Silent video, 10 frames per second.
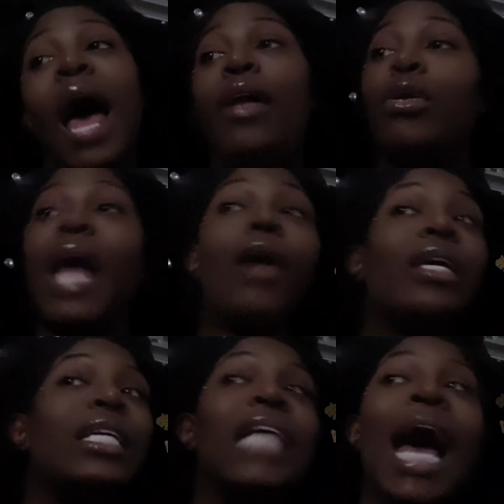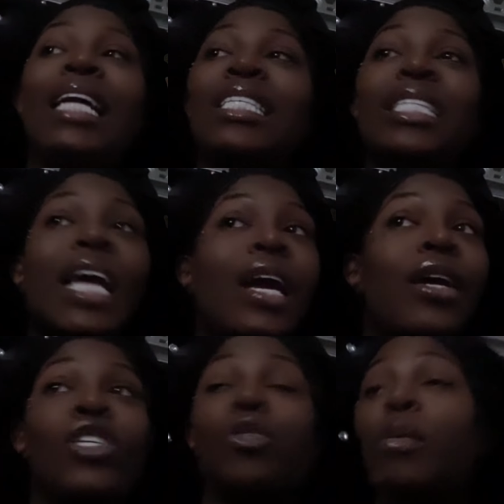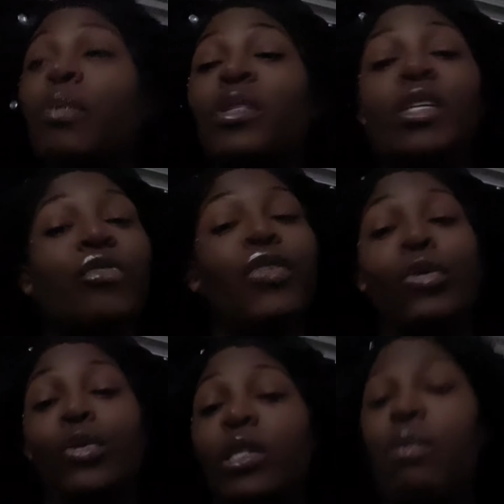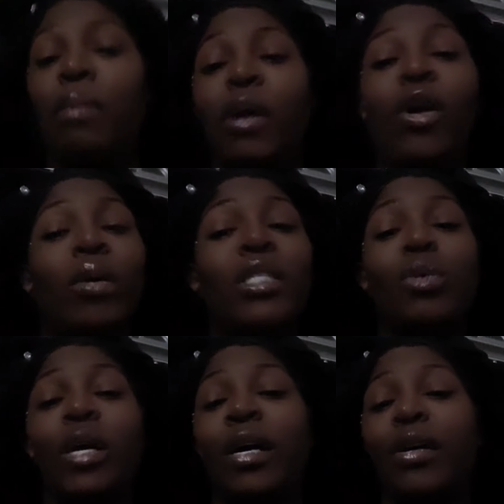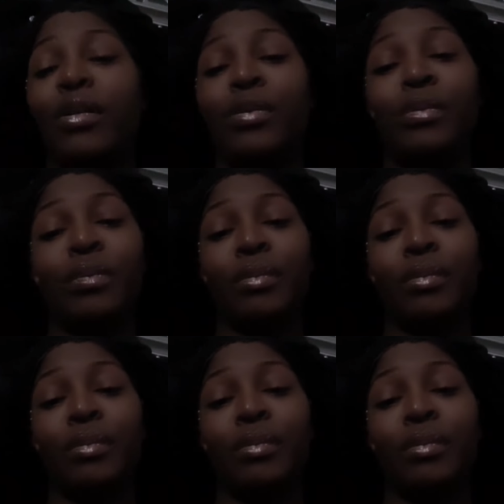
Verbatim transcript: I know y'all get tired of stares. People's confused. People don't know what's going on.